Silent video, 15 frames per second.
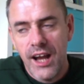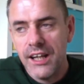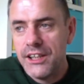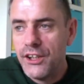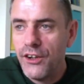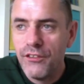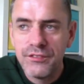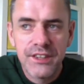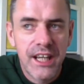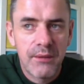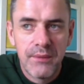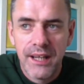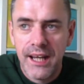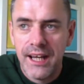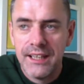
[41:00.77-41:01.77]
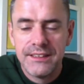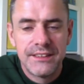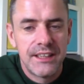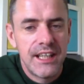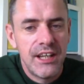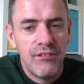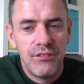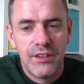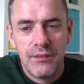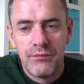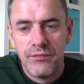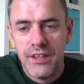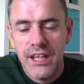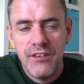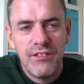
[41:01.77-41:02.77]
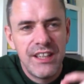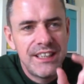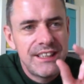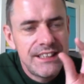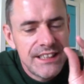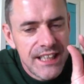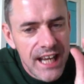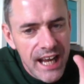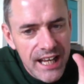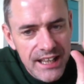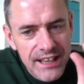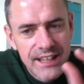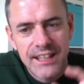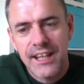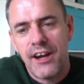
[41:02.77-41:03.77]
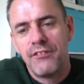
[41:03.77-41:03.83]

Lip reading: I'd love to get my hands on even a 10th